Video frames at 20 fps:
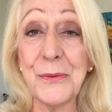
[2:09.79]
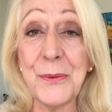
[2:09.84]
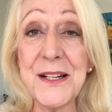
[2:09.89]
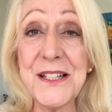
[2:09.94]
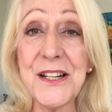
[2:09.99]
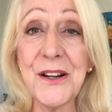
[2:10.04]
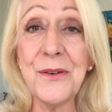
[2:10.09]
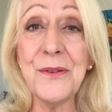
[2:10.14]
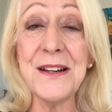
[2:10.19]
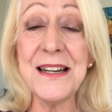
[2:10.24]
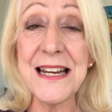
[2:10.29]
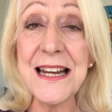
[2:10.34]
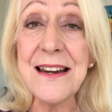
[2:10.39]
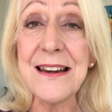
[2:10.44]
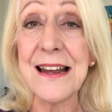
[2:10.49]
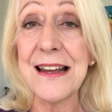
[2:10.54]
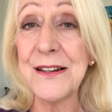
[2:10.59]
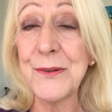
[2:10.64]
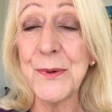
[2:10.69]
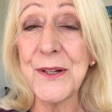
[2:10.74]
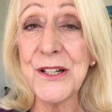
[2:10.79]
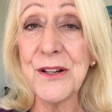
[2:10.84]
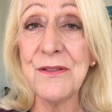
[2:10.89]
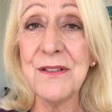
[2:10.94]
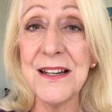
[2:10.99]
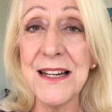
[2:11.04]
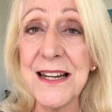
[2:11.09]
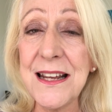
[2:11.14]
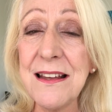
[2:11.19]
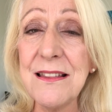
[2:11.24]
We don't need it. We don't
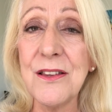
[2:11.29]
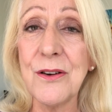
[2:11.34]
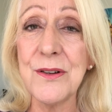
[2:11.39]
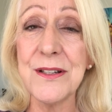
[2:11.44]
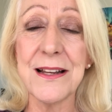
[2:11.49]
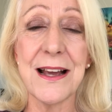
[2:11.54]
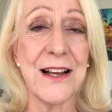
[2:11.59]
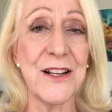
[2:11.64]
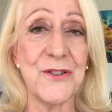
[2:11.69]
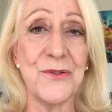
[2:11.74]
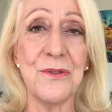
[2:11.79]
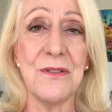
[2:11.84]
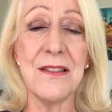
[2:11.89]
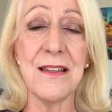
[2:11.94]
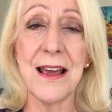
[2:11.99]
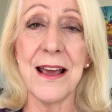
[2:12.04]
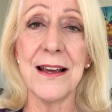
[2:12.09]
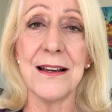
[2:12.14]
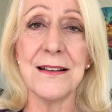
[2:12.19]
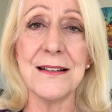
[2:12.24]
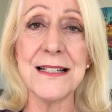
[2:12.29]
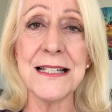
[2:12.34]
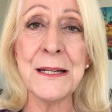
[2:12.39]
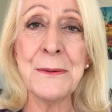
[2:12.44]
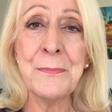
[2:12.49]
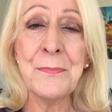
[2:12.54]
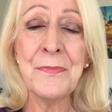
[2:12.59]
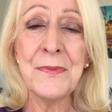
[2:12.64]
need those extra things.